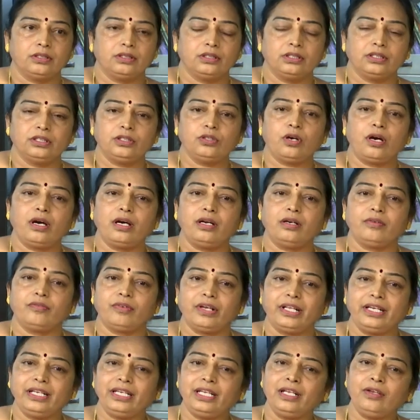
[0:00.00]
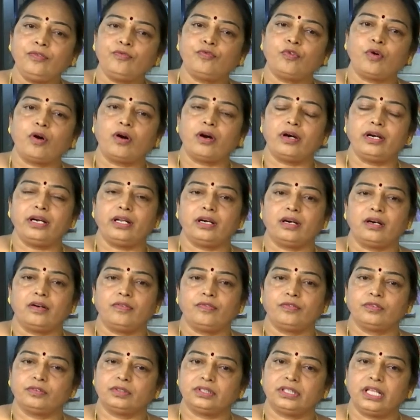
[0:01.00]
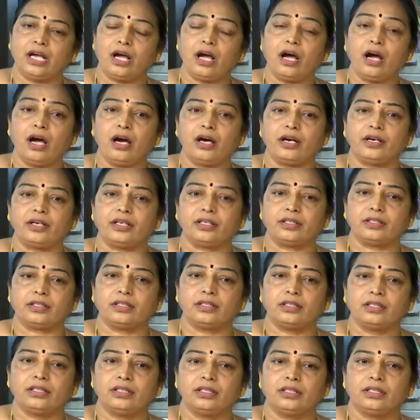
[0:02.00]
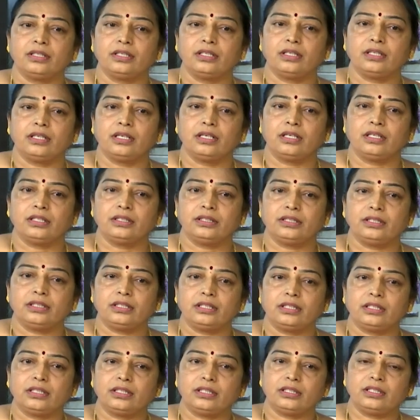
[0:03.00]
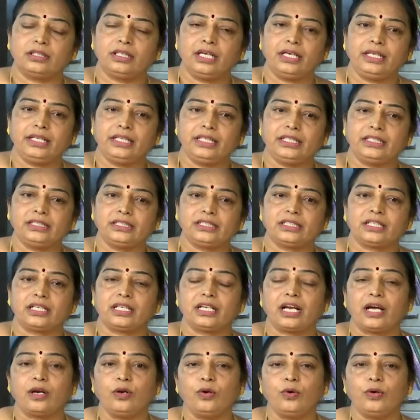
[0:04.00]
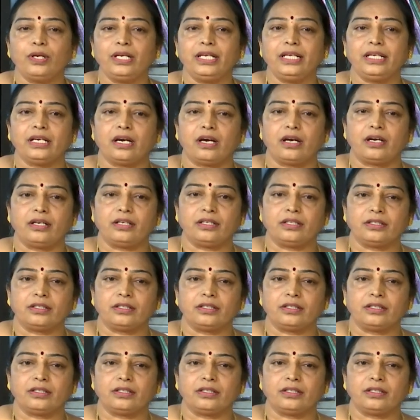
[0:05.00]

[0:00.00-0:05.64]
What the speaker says: you are very fond of the art, that is Rangoli art.